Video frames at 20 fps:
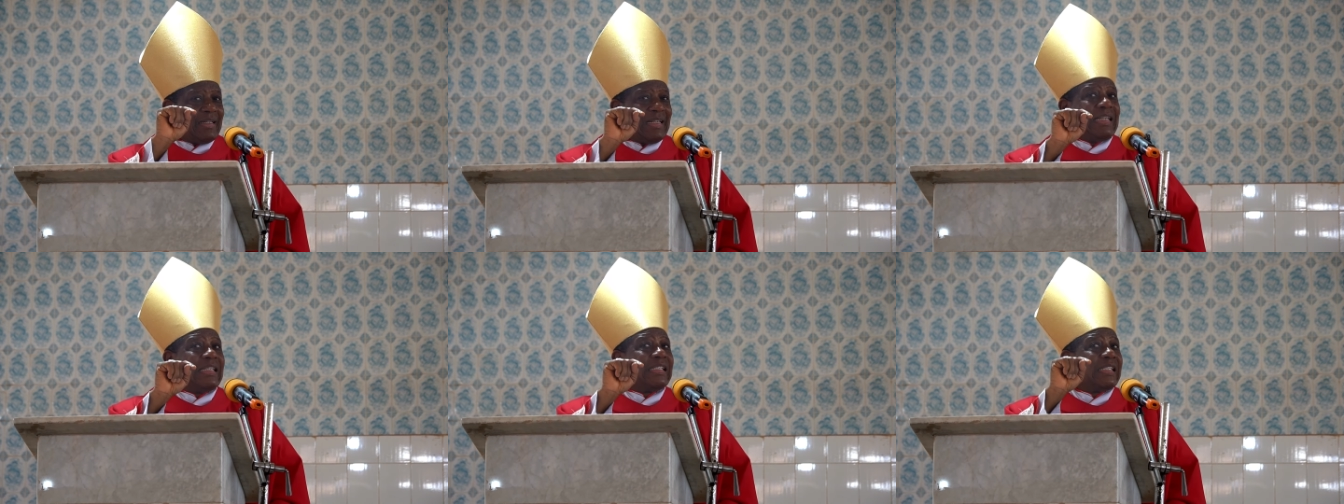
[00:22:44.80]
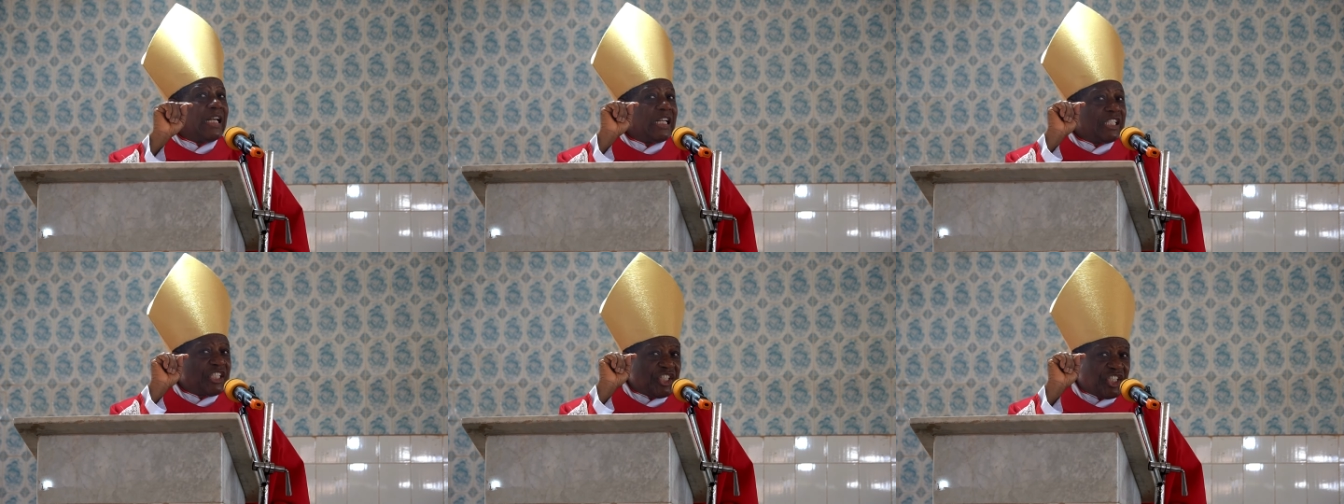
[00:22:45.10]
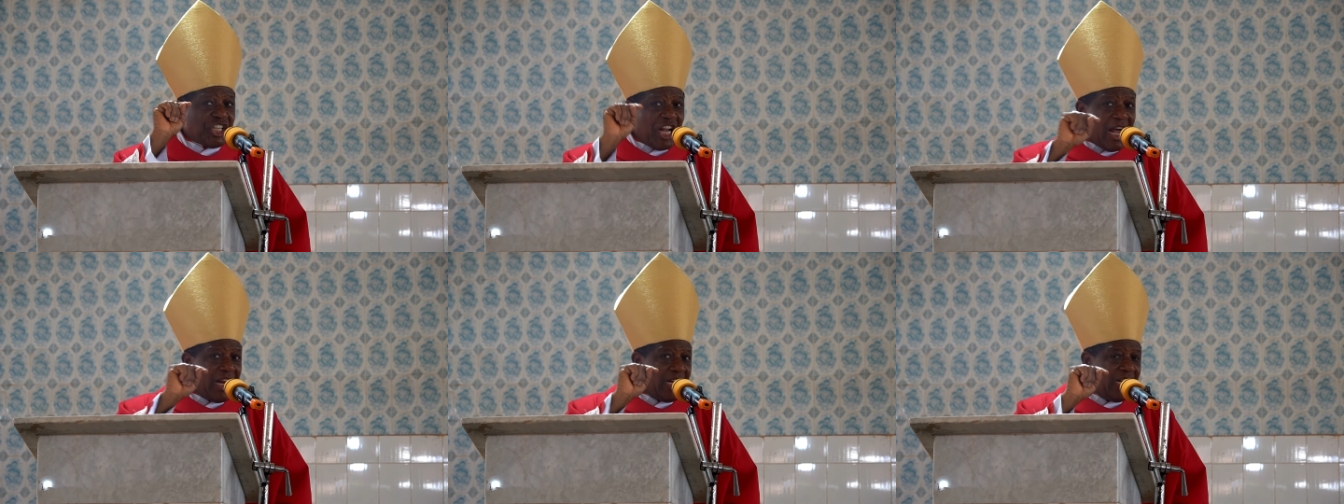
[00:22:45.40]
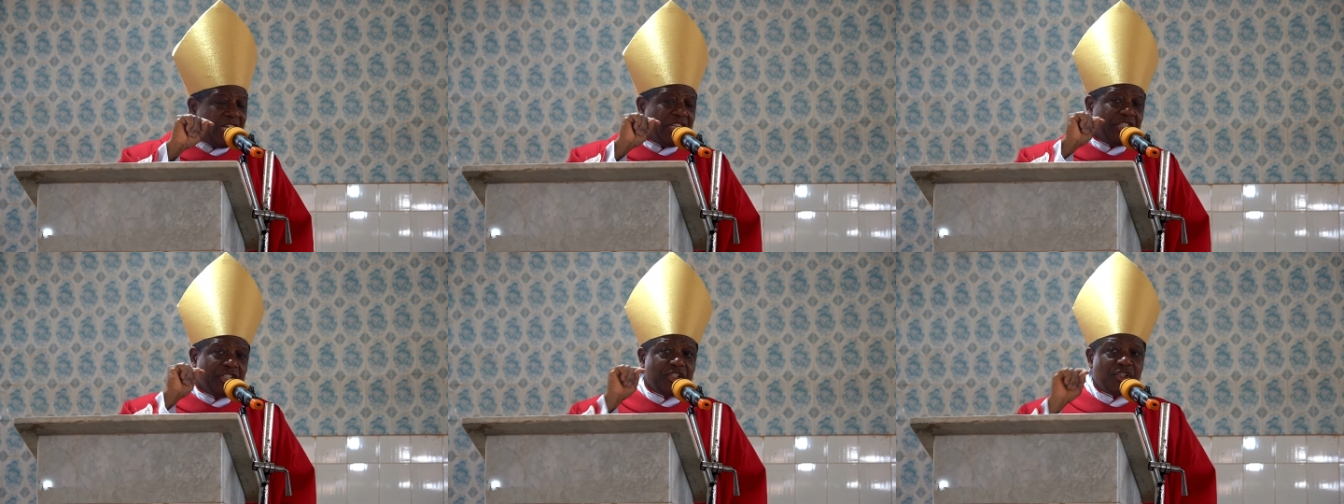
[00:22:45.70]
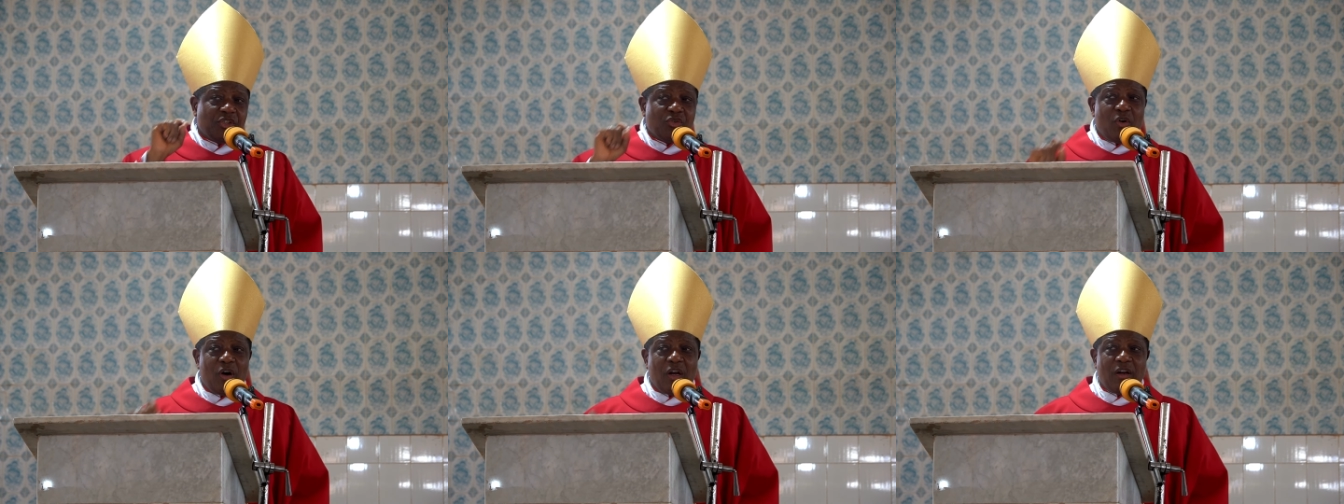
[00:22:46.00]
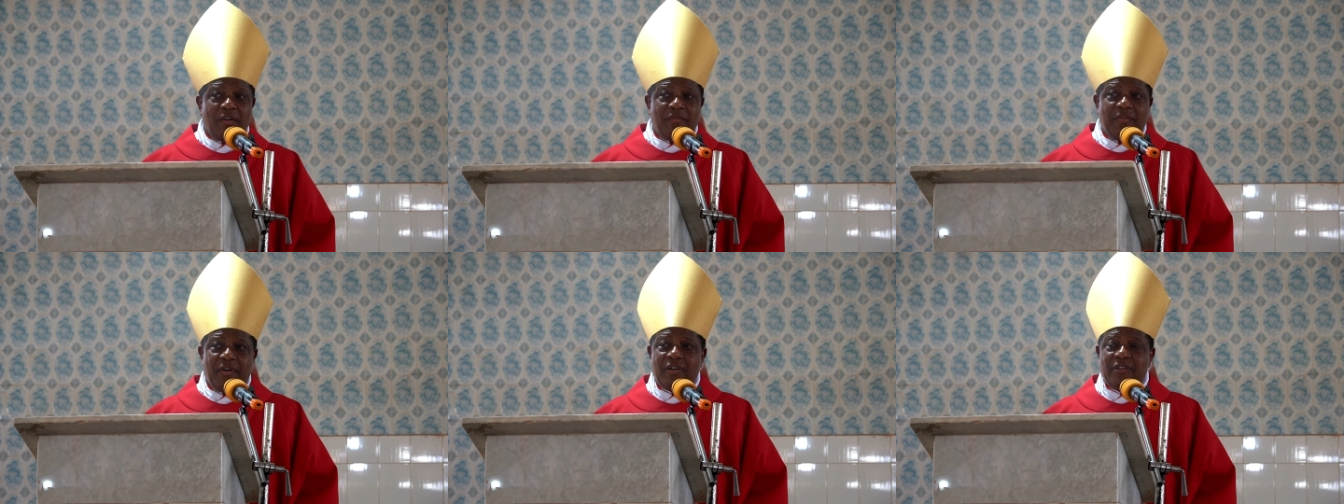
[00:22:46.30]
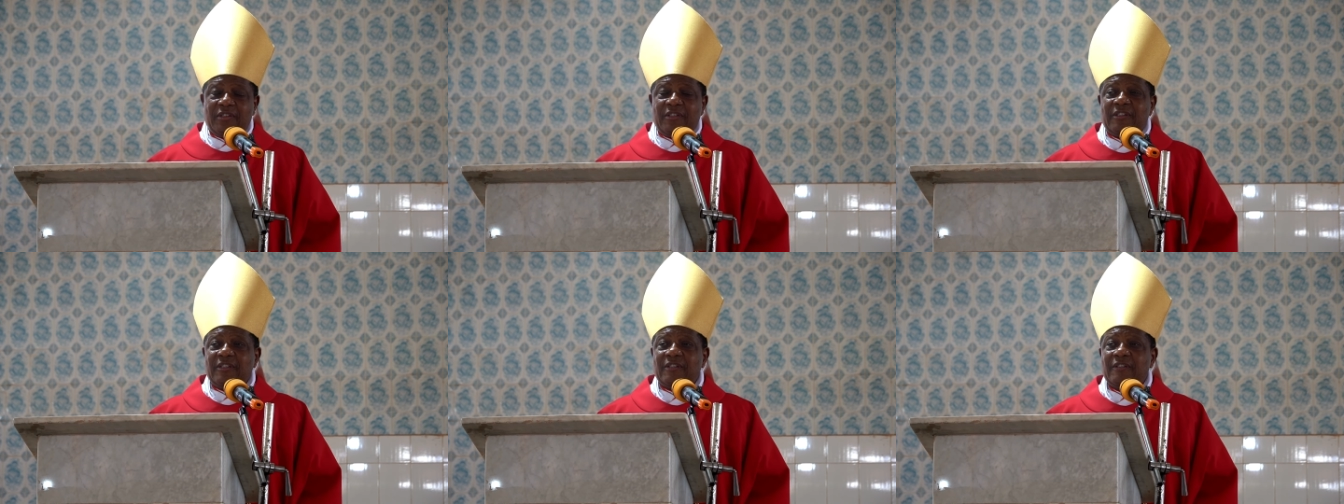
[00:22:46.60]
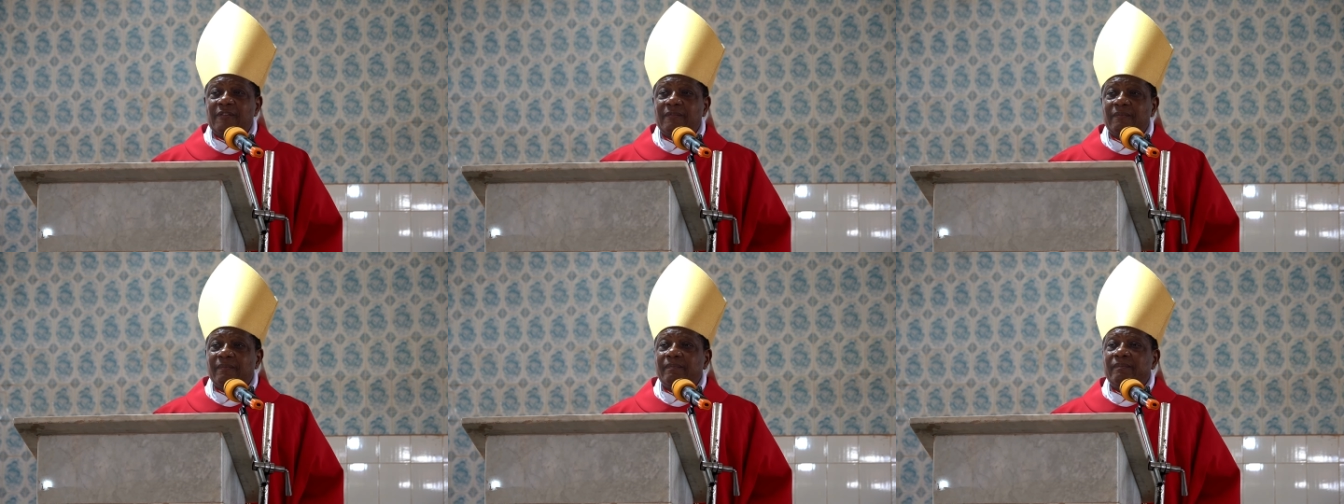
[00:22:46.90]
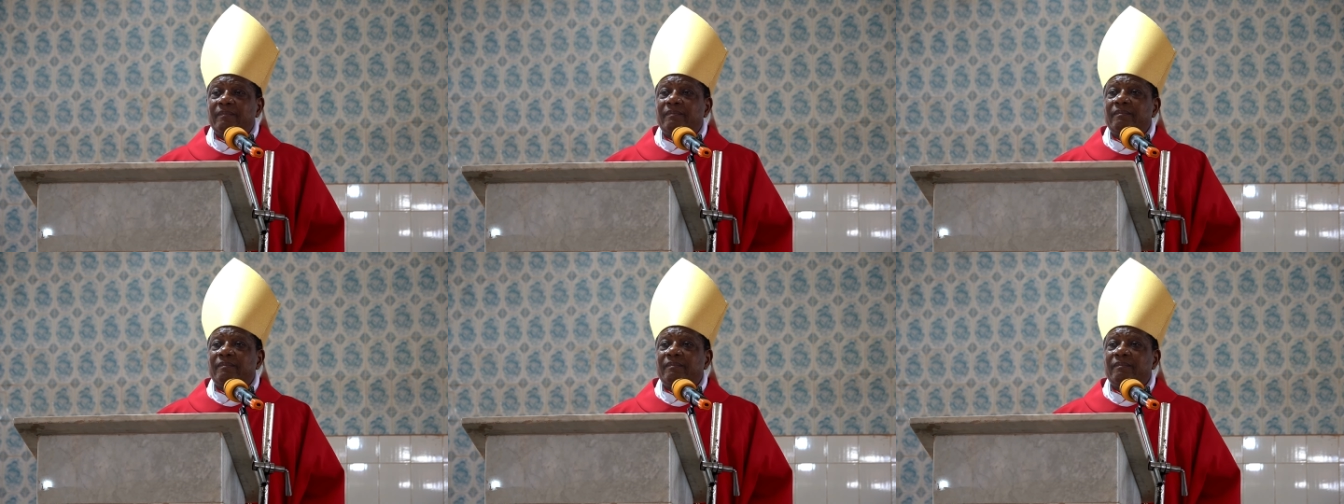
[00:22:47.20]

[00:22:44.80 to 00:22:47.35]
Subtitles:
is a challenge to all of us.